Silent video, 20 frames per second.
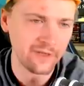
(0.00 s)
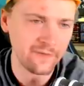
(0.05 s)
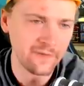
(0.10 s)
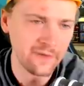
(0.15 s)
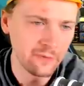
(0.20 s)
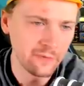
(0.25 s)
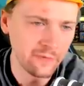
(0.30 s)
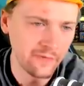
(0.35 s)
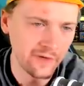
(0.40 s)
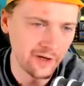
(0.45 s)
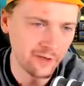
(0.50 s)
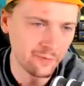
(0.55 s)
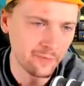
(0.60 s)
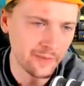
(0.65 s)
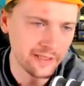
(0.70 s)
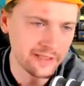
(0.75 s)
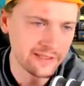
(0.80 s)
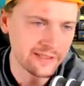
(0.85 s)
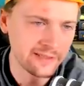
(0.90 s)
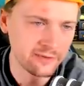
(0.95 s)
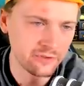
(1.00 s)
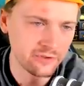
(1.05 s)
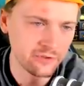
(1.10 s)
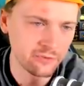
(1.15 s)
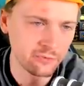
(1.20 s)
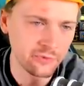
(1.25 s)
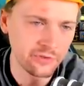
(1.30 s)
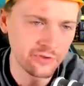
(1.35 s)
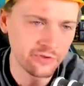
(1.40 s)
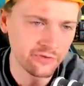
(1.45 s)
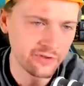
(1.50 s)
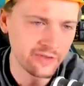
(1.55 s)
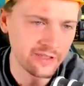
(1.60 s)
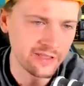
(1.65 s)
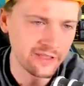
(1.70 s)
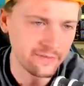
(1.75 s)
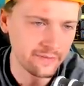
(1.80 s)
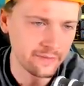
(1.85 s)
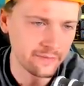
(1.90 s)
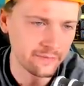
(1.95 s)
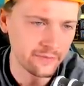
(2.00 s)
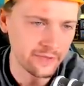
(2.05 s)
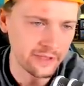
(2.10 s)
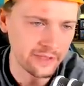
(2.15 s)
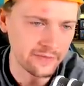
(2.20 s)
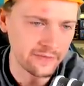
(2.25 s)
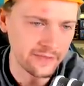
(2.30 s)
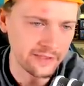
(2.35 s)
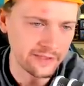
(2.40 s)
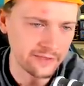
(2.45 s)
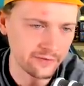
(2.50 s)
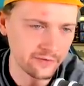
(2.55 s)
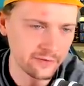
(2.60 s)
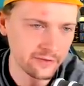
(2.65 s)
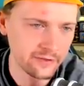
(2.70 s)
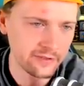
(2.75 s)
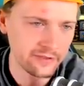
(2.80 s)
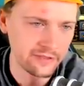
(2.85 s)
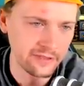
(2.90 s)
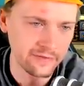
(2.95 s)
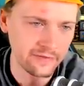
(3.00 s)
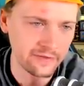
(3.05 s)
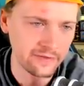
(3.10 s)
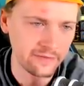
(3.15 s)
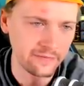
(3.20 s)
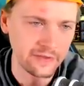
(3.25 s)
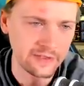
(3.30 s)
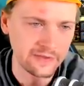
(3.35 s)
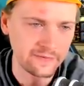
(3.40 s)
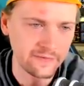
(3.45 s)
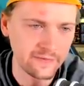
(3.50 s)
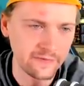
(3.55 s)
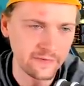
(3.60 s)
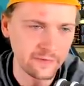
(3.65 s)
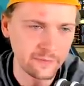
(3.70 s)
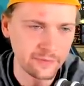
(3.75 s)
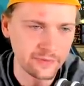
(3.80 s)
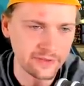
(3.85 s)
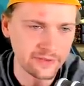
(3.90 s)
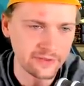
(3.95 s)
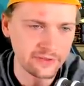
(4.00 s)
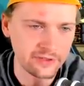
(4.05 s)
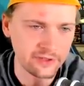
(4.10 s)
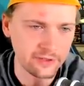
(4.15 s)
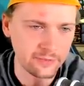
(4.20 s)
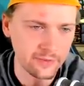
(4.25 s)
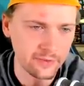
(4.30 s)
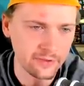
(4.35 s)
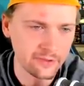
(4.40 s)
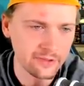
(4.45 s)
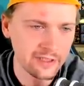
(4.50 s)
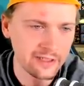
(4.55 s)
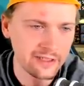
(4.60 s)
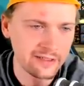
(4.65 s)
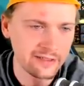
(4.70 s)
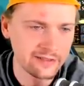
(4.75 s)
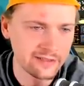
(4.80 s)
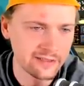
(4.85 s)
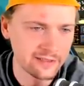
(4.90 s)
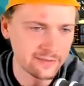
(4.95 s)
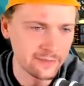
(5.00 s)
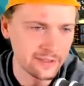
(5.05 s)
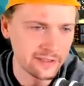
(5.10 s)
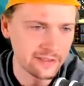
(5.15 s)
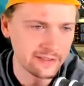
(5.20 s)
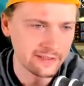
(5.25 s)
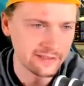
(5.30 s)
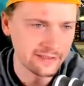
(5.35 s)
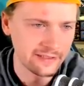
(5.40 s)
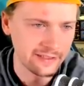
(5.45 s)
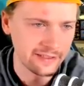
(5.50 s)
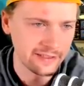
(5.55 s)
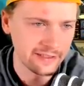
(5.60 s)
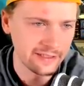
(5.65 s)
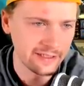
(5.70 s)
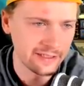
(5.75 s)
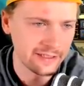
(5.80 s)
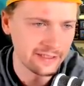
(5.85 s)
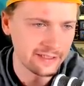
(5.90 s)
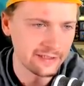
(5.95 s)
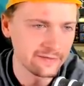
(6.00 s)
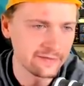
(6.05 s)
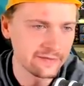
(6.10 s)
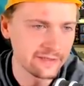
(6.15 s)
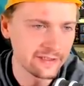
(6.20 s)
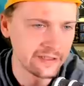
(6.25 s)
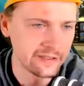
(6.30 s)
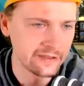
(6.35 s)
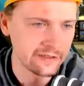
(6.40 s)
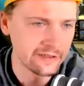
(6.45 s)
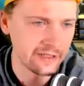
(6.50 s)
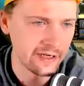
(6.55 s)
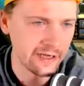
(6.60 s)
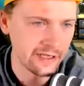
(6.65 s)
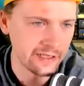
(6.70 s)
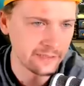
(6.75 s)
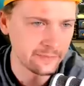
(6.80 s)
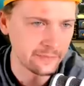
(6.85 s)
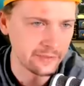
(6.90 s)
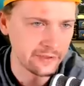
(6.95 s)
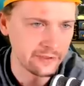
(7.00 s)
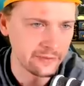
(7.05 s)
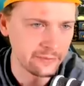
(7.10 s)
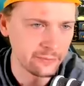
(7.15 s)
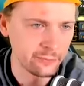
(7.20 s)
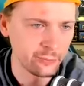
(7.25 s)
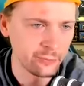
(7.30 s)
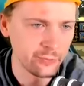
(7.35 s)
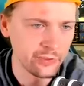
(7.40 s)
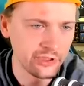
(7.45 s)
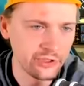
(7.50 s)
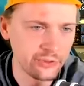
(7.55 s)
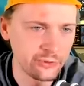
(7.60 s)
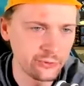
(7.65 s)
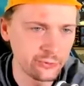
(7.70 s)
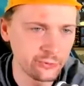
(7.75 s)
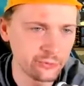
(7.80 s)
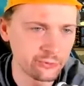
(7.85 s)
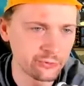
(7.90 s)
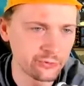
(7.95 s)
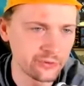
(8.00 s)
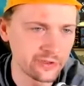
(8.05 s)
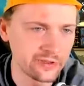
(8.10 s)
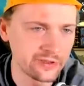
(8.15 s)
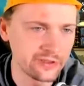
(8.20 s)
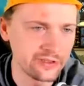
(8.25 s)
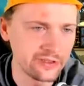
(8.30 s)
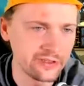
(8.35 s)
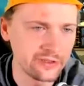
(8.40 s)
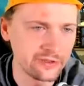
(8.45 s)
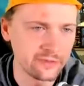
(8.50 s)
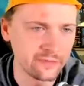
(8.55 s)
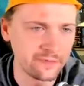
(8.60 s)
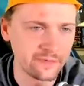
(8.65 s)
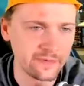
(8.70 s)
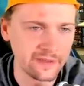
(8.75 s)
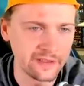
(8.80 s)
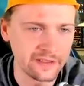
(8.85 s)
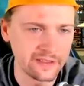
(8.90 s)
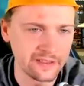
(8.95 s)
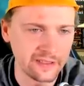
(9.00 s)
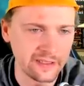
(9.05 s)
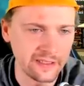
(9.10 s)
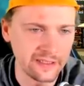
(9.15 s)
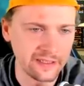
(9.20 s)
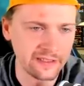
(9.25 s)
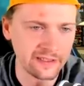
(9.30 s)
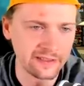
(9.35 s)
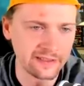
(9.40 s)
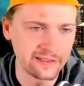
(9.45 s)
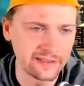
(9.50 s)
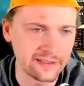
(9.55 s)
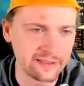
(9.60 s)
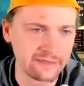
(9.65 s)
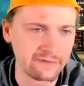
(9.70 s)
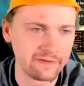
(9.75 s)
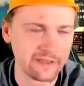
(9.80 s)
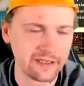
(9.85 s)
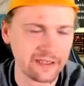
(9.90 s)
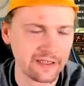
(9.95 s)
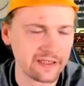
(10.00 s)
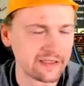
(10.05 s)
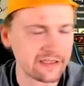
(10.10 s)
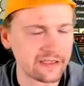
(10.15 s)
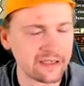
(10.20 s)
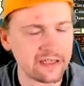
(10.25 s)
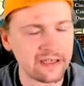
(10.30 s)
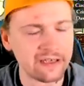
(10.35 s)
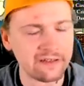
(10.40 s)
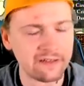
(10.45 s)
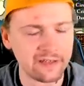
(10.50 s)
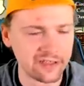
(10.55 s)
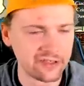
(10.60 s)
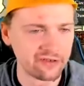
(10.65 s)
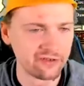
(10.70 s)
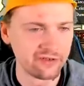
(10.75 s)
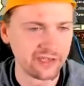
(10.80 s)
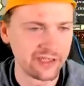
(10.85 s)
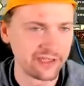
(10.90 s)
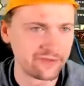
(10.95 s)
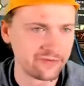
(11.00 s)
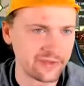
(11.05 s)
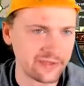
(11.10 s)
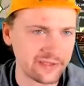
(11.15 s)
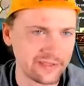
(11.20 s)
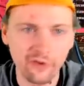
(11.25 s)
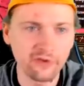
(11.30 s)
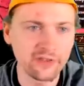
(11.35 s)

I think with our money situation we don't need level 3 advisor, even if he's 50% cheaper. Let's just make this guy, and here in the admin we do really need to find a guy that is giving us national unrest.